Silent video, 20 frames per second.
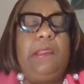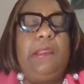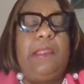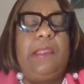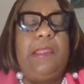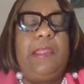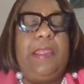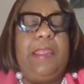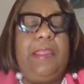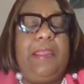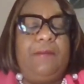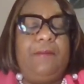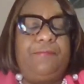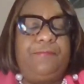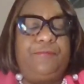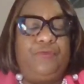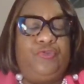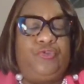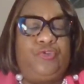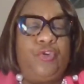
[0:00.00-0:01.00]
if
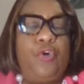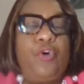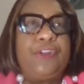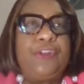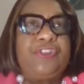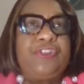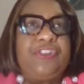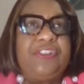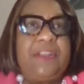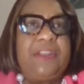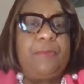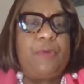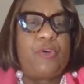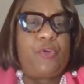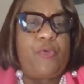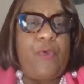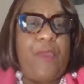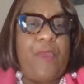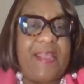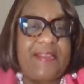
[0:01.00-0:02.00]
Georgia
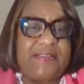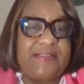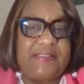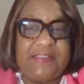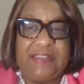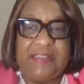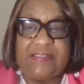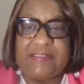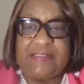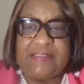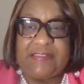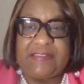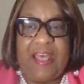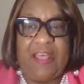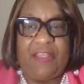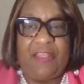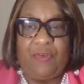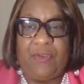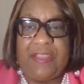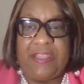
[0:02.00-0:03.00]
Democrats stick
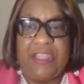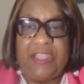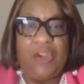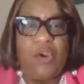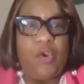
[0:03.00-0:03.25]
together and get on